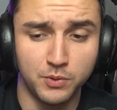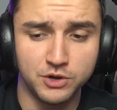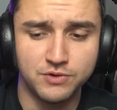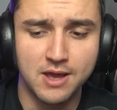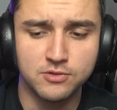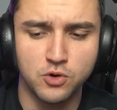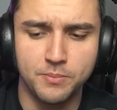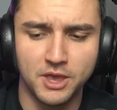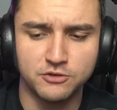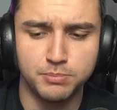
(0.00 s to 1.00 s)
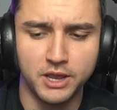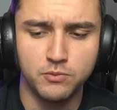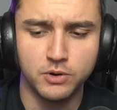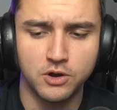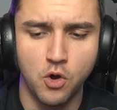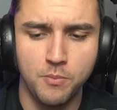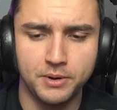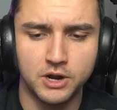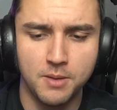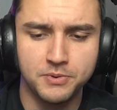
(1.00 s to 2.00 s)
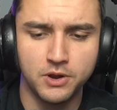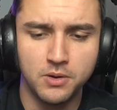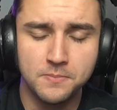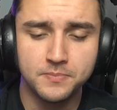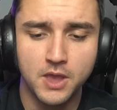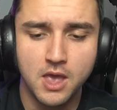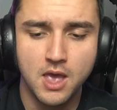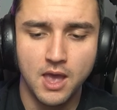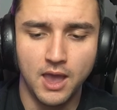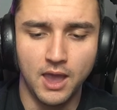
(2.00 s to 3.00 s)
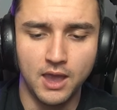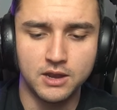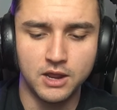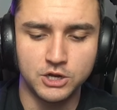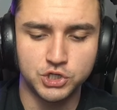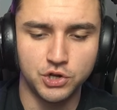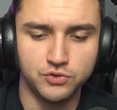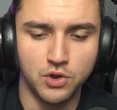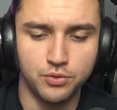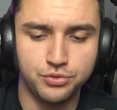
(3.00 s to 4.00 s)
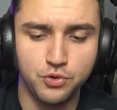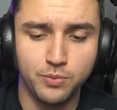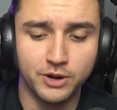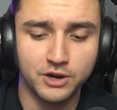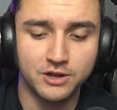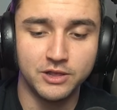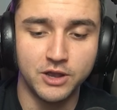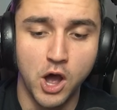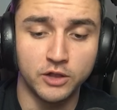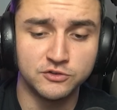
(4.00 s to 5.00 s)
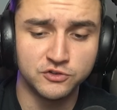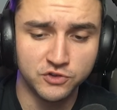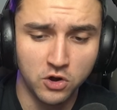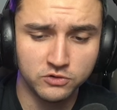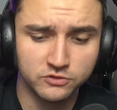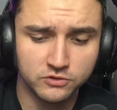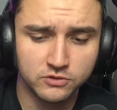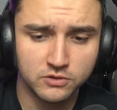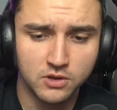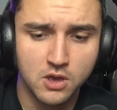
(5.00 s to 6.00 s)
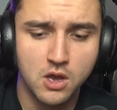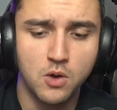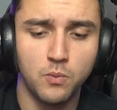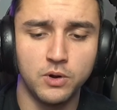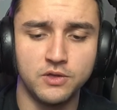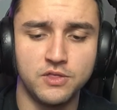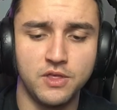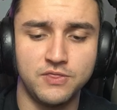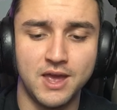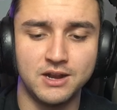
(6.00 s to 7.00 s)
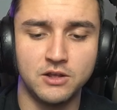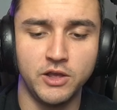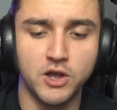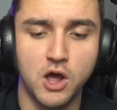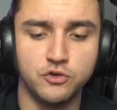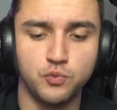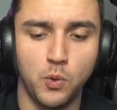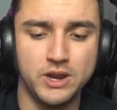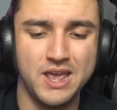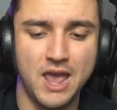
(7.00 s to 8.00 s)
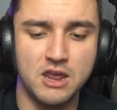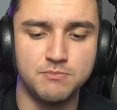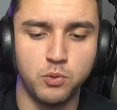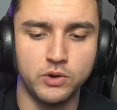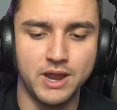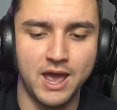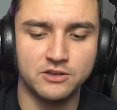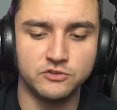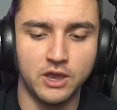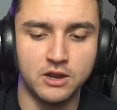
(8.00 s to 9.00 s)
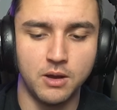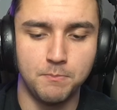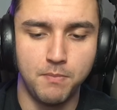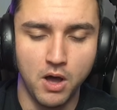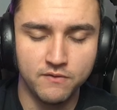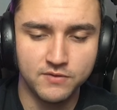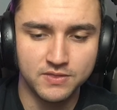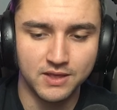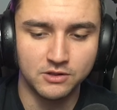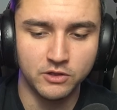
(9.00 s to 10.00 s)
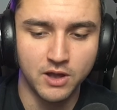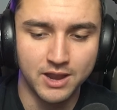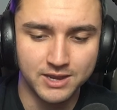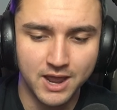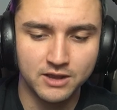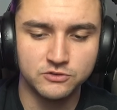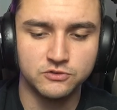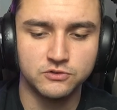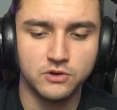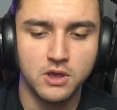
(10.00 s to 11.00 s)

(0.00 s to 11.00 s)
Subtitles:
when you download OBS Blade, we're going to open it up here, and it should go through. We're going to click on Start. We're going to then click on 28.x and above, and then click on Next.